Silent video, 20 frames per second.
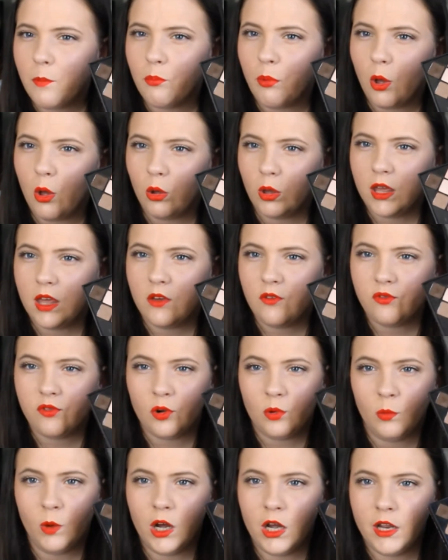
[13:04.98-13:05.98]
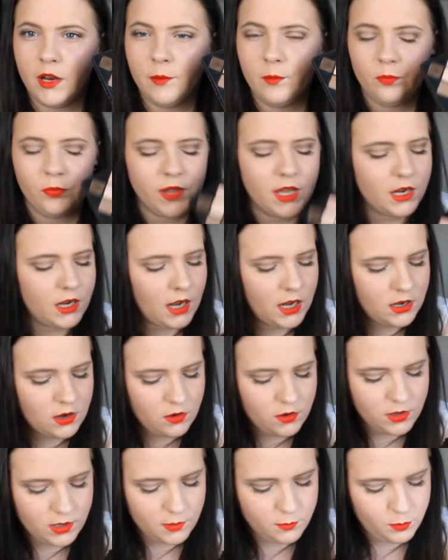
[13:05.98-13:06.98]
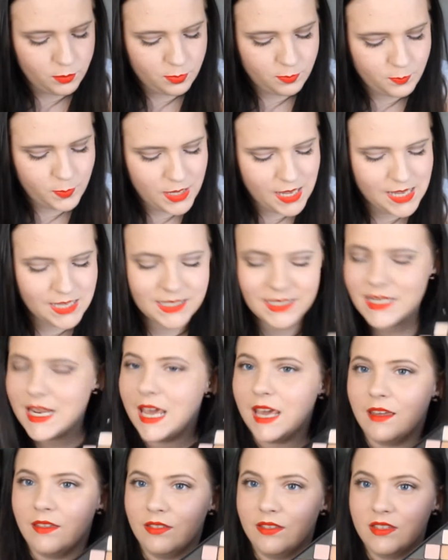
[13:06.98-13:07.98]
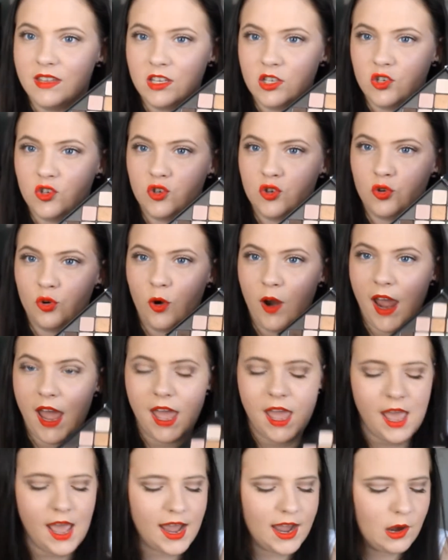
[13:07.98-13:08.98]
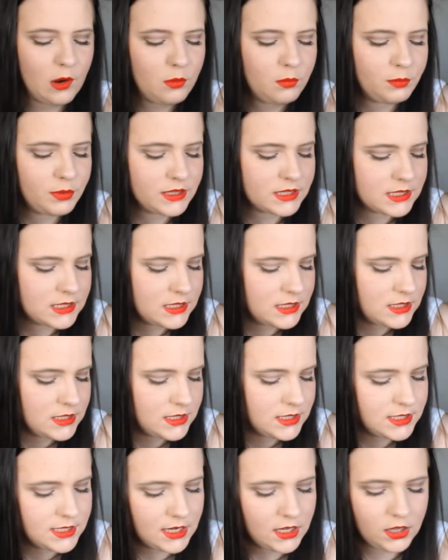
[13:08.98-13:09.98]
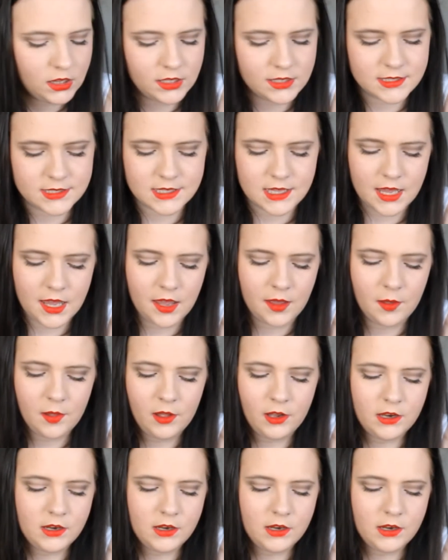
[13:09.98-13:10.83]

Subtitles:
bulky for one, and I know you can take this tray out, but still it's like,